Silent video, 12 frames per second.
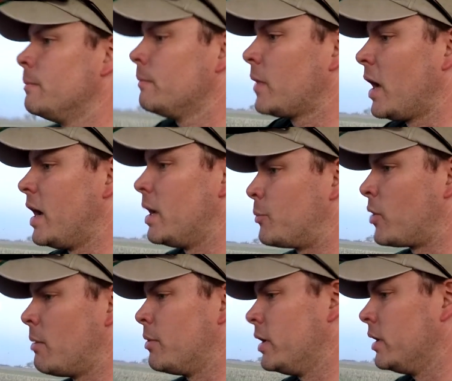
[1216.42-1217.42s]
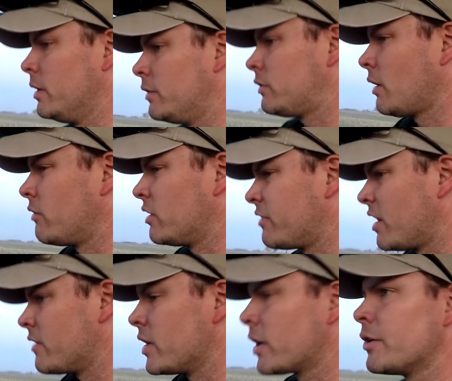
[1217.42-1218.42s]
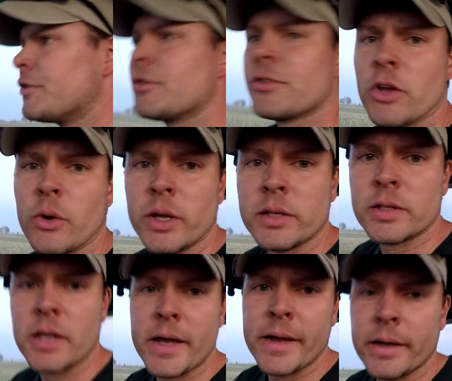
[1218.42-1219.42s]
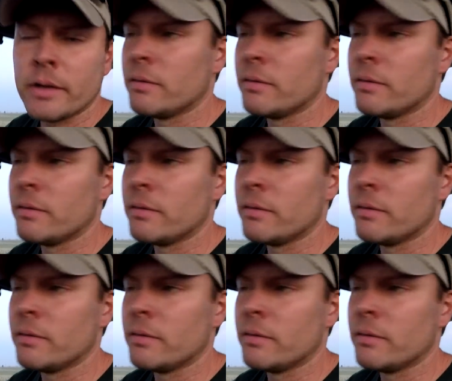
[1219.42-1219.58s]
Got probably 75 acres or so in today.